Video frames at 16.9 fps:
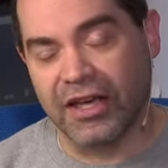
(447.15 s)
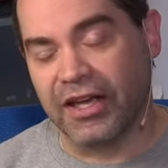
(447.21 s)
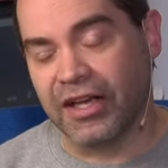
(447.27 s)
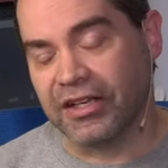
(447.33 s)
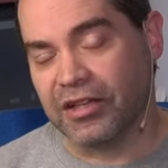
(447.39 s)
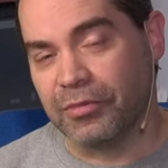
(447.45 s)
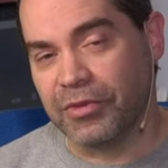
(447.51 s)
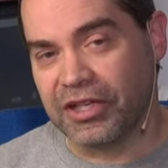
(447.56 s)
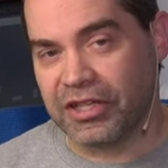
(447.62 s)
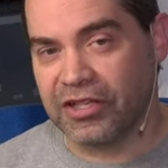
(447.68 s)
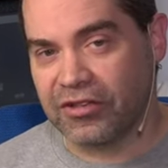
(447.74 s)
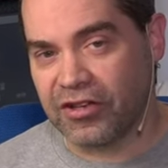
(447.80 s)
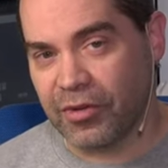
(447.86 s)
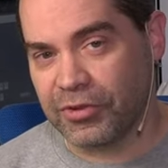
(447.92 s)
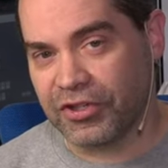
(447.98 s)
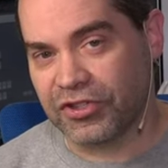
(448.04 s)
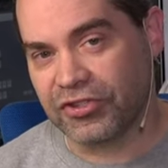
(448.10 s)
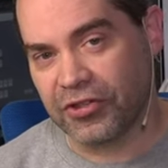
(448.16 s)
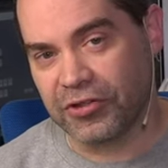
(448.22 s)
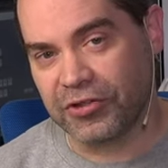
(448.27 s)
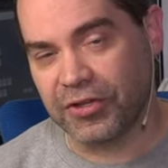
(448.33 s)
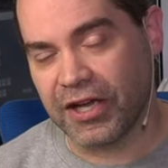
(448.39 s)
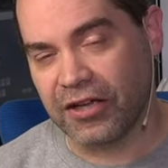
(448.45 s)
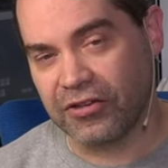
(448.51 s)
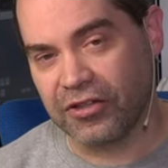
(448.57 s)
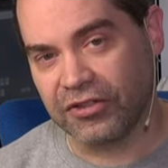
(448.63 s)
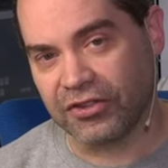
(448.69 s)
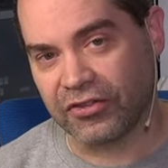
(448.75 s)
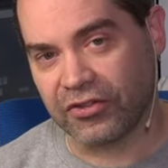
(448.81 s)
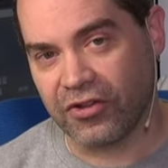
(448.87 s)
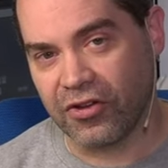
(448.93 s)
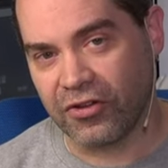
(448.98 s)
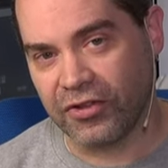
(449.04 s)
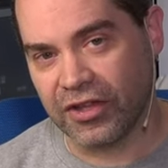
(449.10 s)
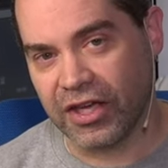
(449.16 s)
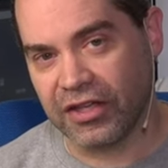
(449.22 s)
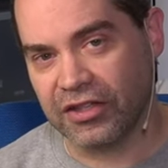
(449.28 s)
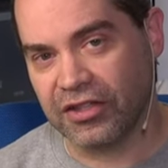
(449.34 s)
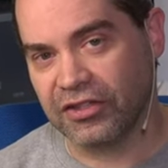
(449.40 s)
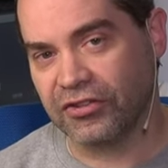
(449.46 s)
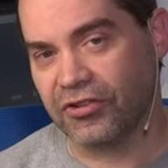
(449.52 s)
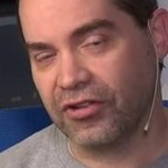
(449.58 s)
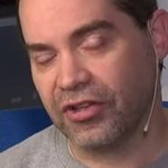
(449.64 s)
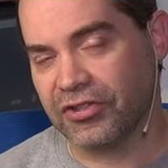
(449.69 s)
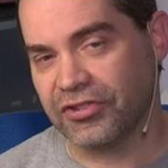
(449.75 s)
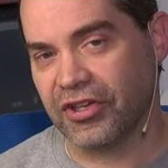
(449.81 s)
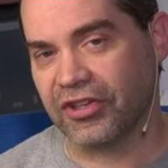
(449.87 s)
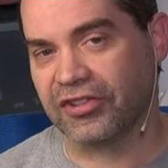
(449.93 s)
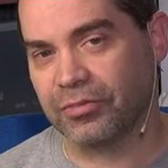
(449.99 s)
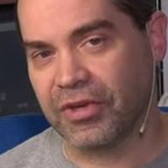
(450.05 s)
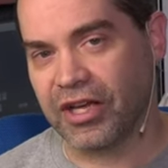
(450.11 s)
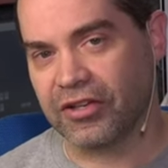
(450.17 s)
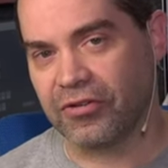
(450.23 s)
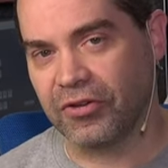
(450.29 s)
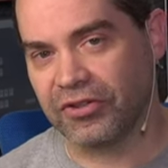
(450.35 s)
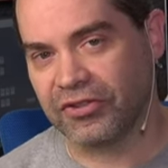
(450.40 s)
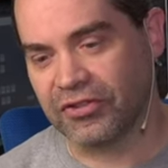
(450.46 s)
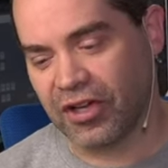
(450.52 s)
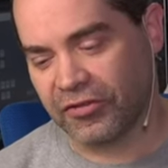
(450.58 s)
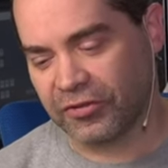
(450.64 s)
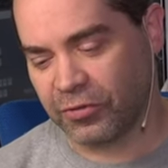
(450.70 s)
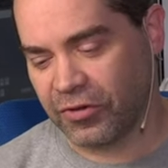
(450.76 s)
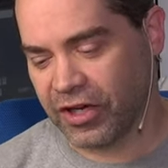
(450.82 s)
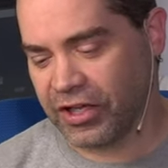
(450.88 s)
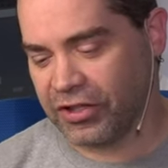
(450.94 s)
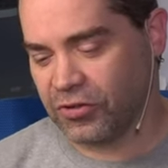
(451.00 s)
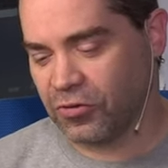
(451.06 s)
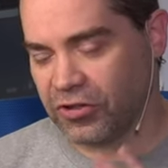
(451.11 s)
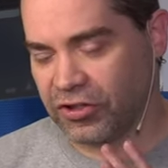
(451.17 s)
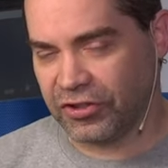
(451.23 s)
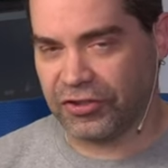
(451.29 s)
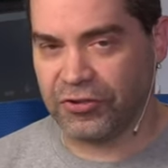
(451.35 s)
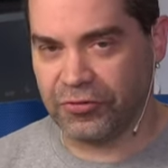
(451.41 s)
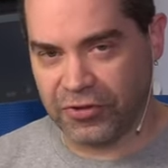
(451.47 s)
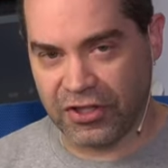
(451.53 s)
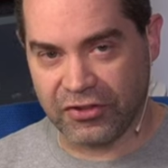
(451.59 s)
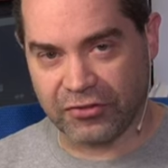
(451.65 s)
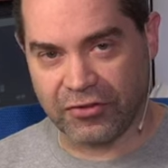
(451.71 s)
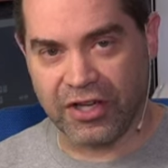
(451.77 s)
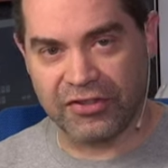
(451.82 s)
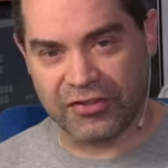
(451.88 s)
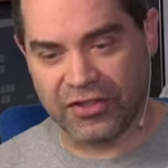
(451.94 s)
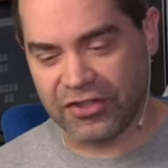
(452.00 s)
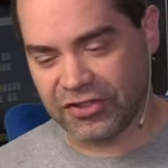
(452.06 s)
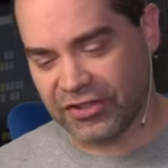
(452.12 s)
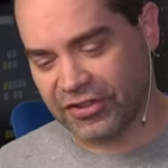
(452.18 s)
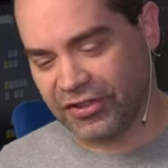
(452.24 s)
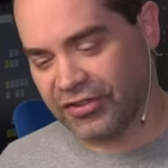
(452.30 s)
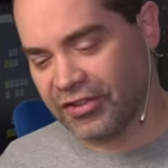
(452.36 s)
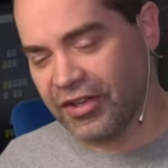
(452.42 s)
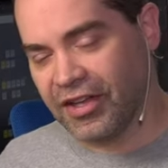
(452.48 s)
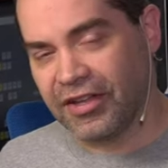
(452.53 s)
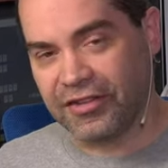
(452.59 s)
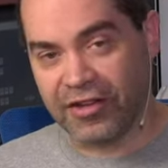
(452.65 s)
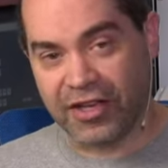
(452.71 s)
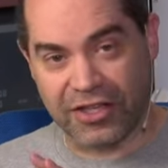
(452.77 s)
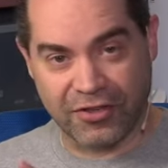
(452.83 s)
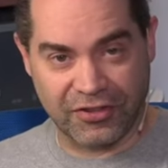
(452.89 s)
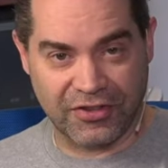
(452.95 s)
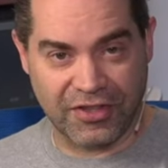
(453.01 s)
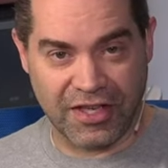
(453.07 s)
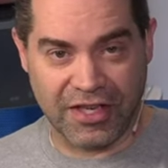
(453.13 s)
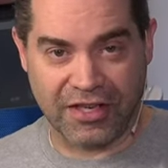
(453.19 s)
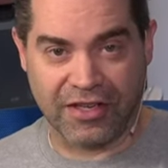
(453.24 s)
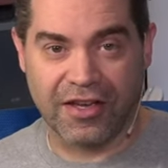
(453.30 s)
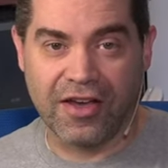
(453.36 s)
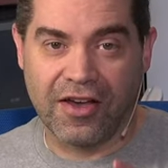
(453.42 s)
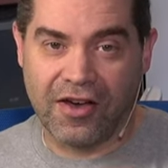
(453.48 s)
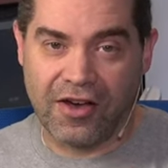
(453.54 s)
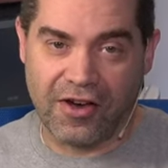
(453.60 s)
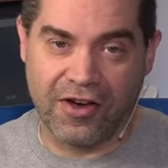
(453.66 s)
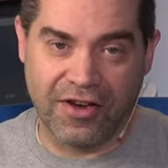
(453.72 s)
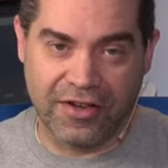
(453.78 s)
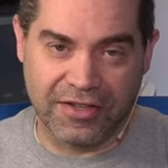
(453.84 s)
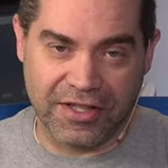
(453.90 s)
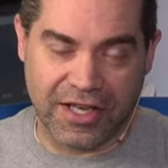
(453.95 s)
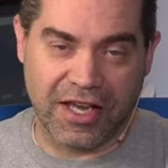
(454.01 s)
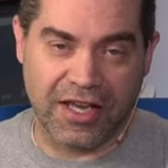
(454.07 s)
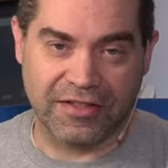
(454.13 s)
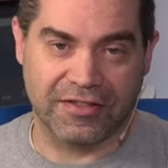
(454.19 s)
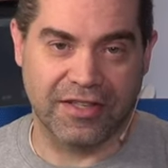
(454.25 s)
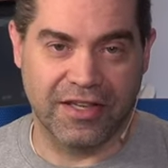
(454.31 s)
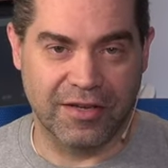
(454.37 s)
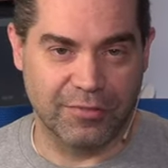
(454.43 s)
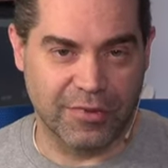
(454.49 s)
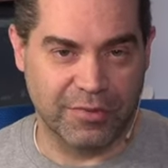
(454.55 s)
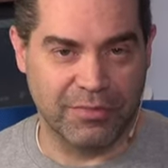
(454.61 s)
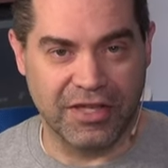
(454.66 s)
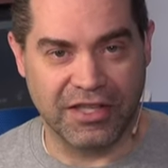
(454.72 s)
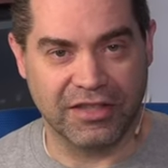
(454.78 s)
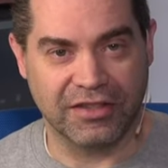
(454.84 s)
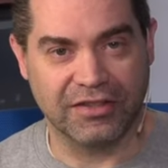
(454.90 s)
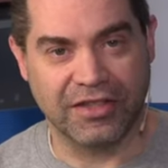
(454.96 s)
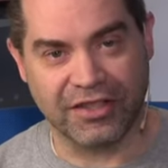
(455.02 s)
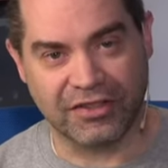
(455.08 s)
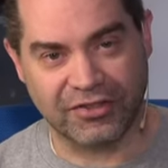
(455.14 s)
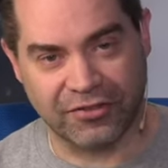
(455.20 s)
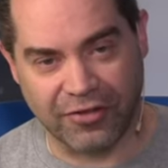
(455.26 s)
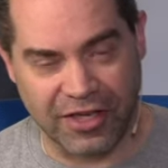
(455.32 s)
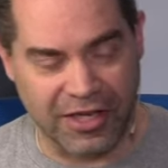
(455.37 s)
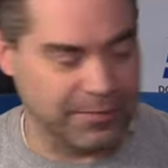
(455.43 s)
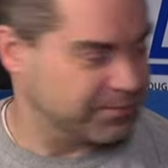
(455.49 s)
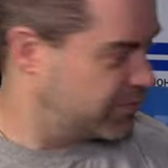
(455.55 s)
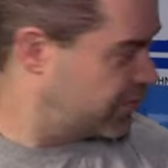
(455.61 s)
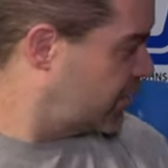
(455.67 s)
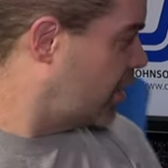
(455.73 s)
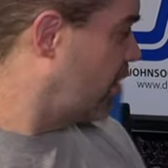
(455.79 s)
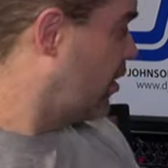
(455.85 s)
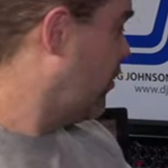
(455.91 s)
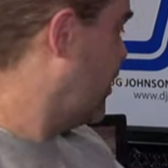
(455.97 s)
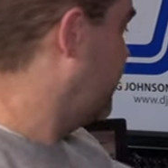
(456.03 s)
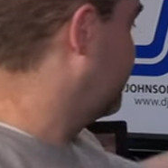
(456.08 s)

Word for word: And in a minute here, I'm going to show you how to install that into the JustMacros software in order to do these transitions like you're seeing on the ATEM Mini Extreme. All right.